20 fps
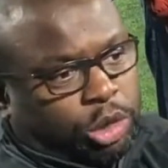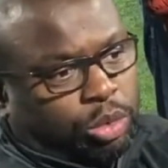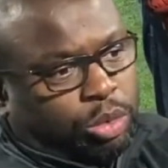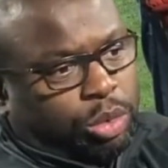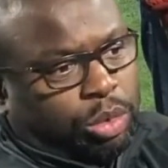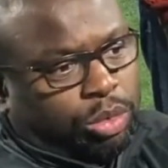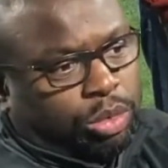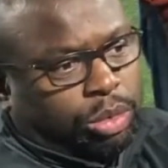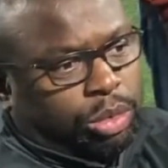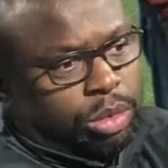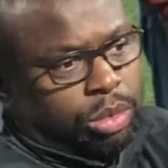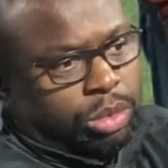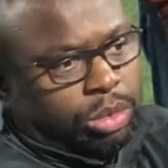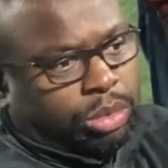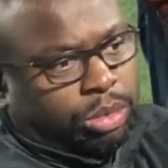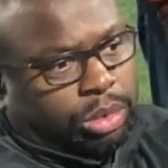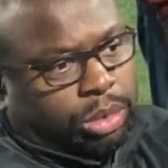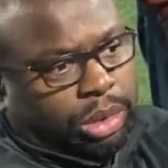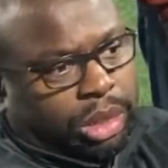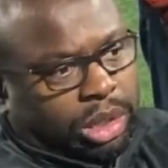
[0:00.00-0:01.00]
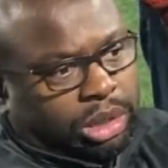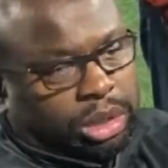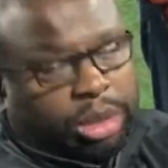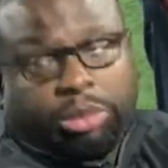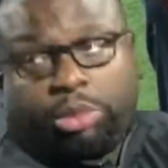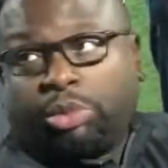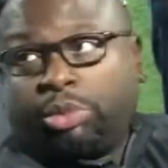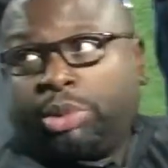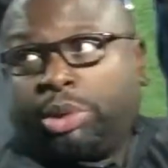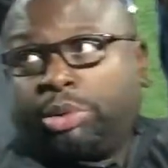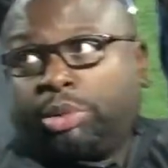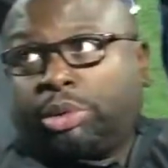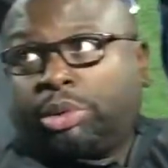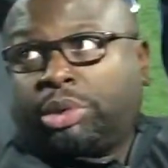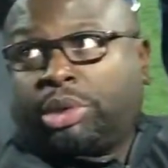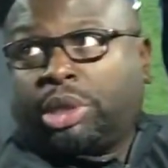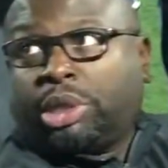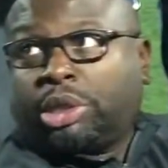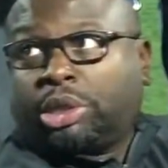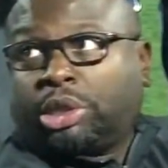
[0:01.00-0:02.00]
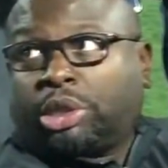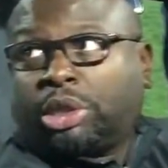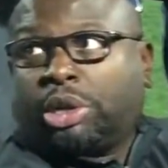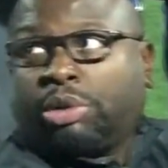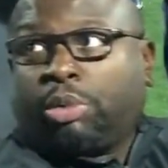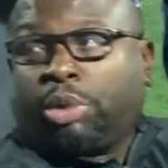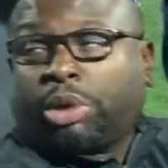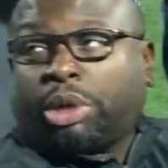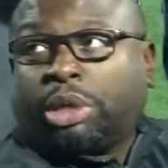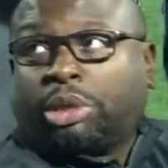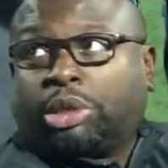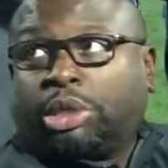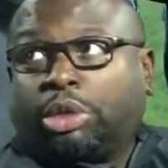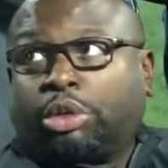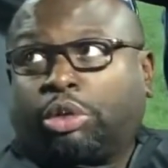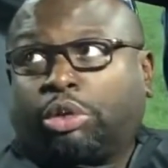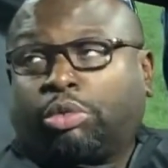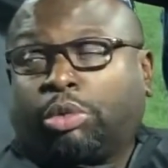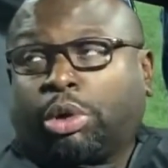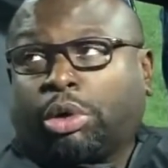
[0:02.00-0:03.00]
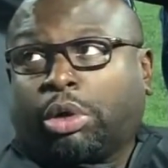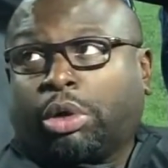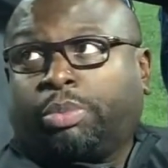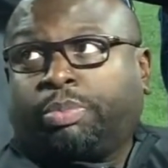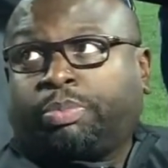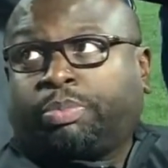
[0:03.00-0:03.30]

we'll, that's something we will continue to work on.